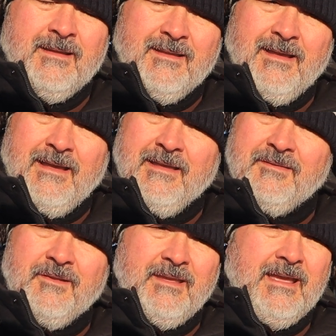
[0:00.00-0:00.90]
Uh,
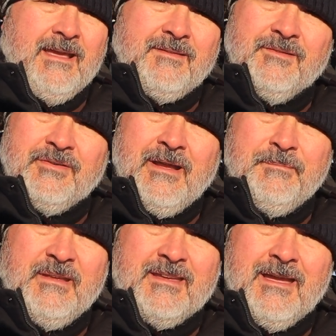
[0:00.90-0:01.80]
so yeah, so drop
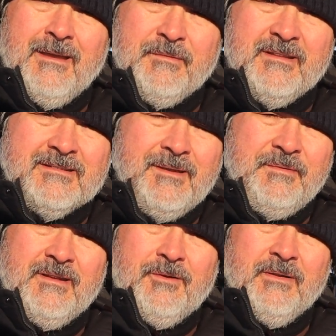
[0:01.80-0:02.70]
me a comment. Let
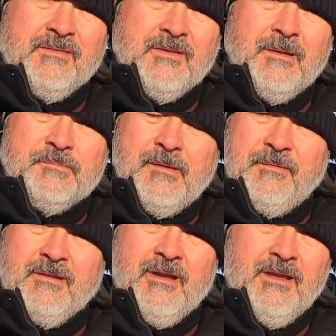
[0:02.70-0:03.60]
me know what's up. Let
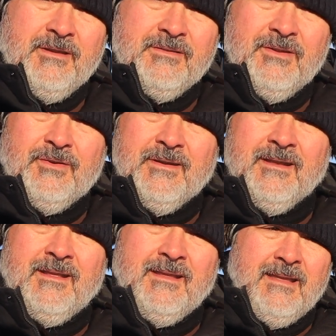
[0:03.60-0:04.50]
me know how you're
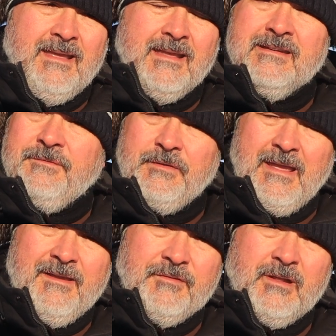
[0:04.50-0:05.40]
doing. And if you
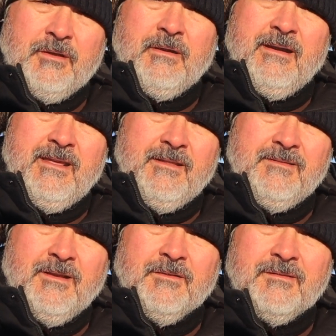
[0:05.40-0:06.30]
haven't already, hit
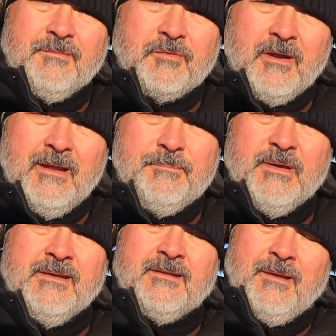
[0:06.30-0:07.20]
the old subscribe
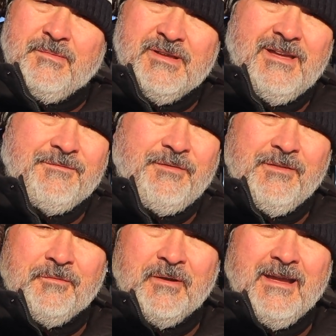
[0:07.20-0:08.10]
button. Come along for
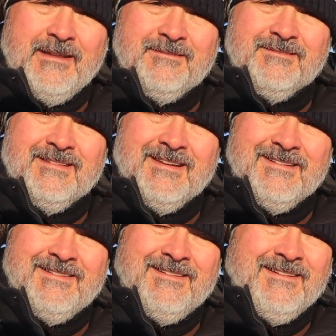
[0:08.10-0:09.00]
the ride and uh,
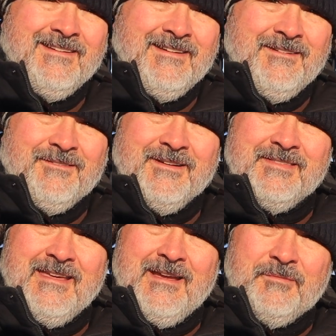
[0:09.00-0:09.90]
with
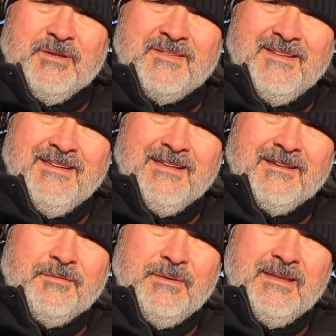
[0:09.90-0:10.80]
that, we'll see you
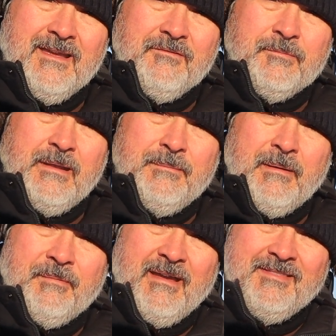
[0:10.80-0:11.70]
next week, everybody.
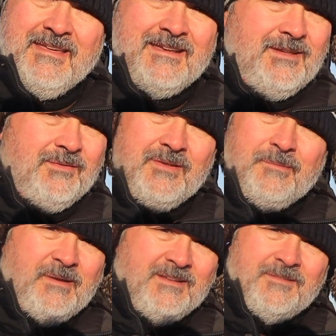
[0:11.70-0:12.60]
Bye-bye. Thank you so
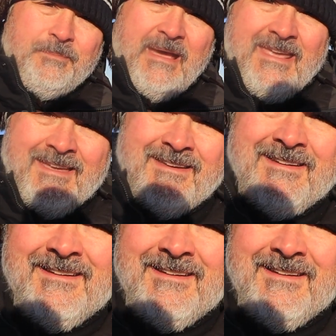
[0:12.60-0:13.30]
much. Bye.